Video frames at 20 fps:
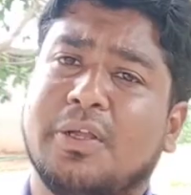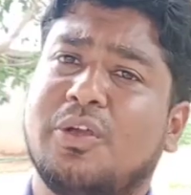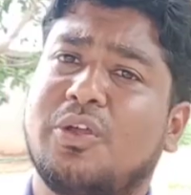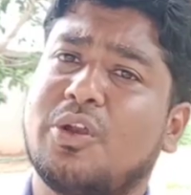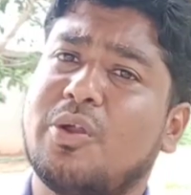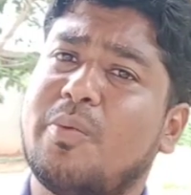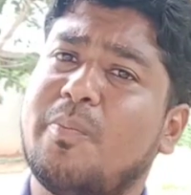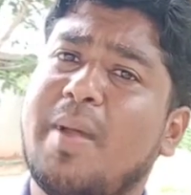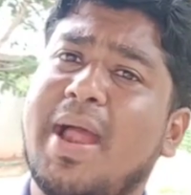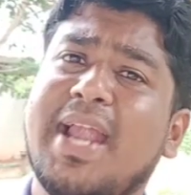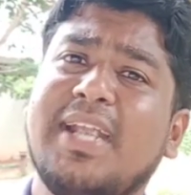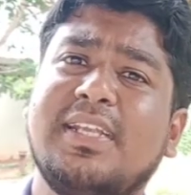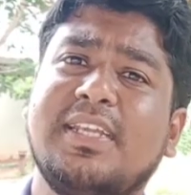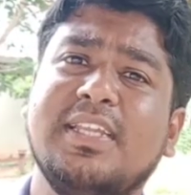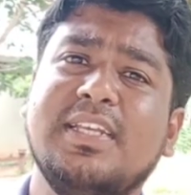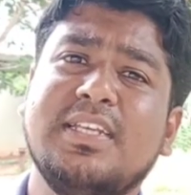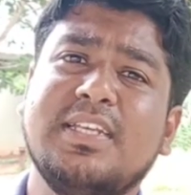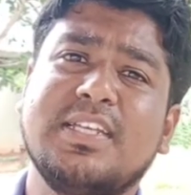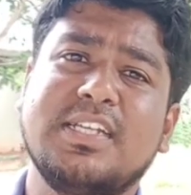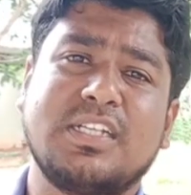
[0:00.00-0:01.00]

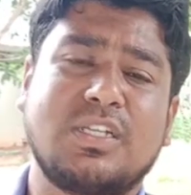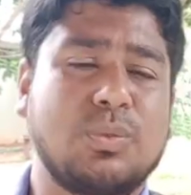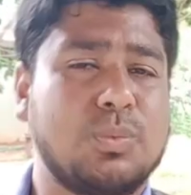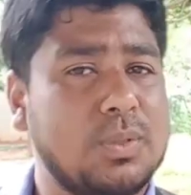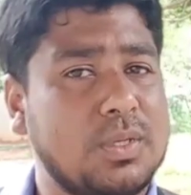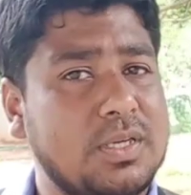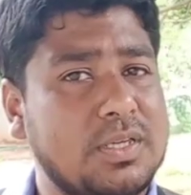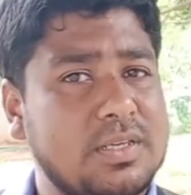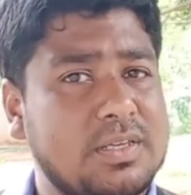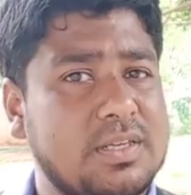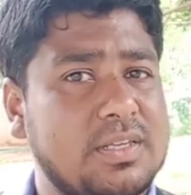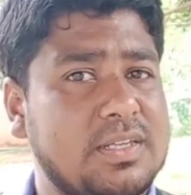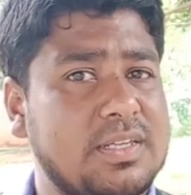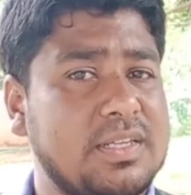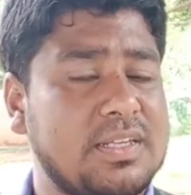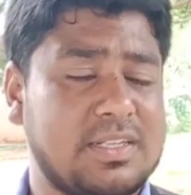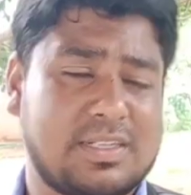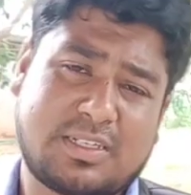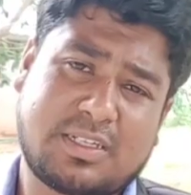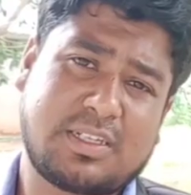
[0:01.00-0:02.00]
Chromatin network
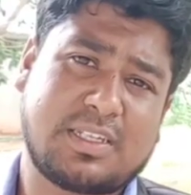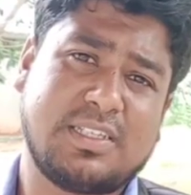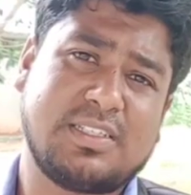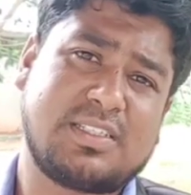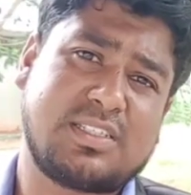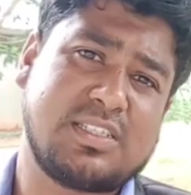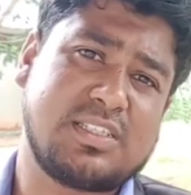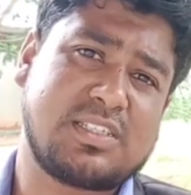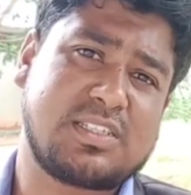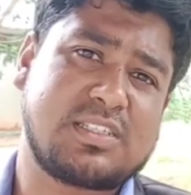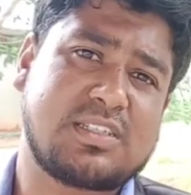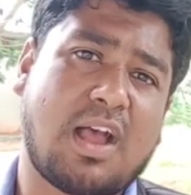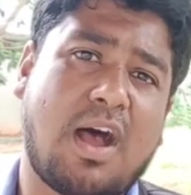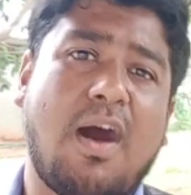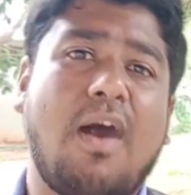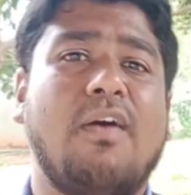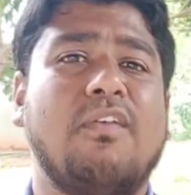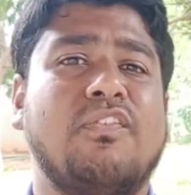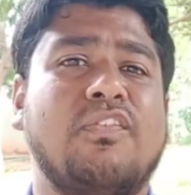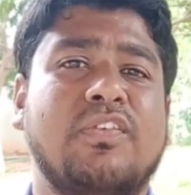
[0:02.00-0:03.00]
consists
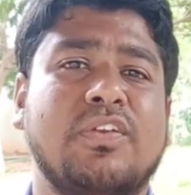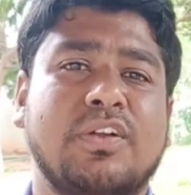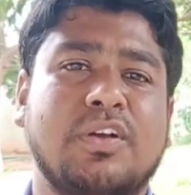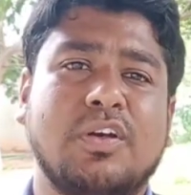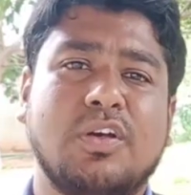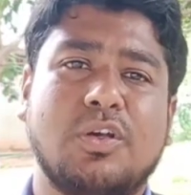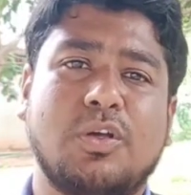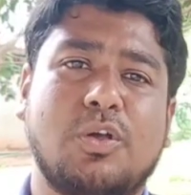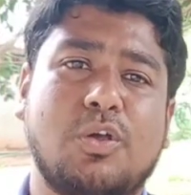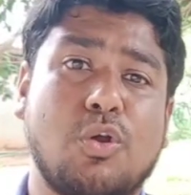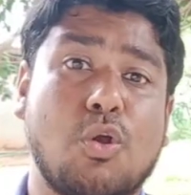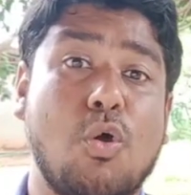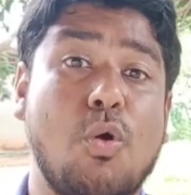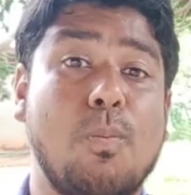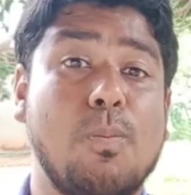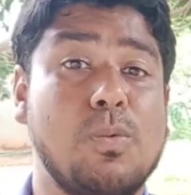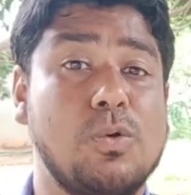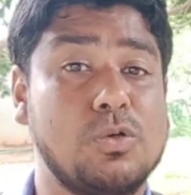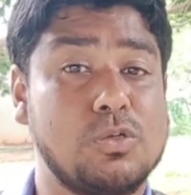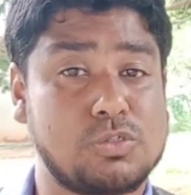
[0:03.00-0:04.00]
of
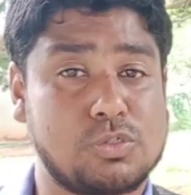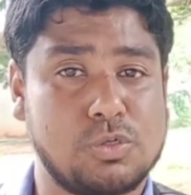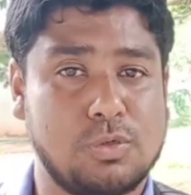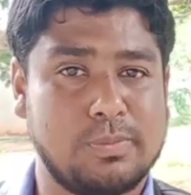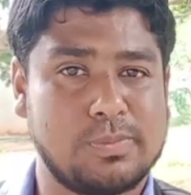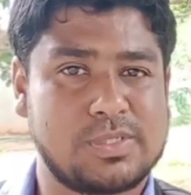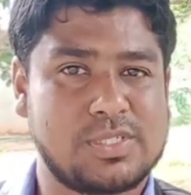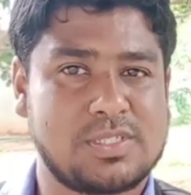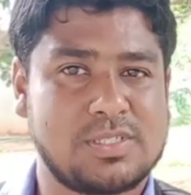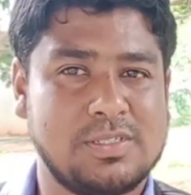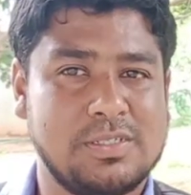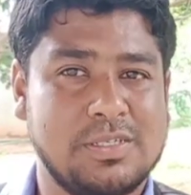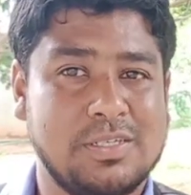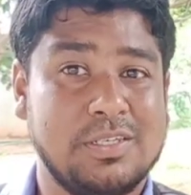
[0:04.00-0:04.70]
chromosomes.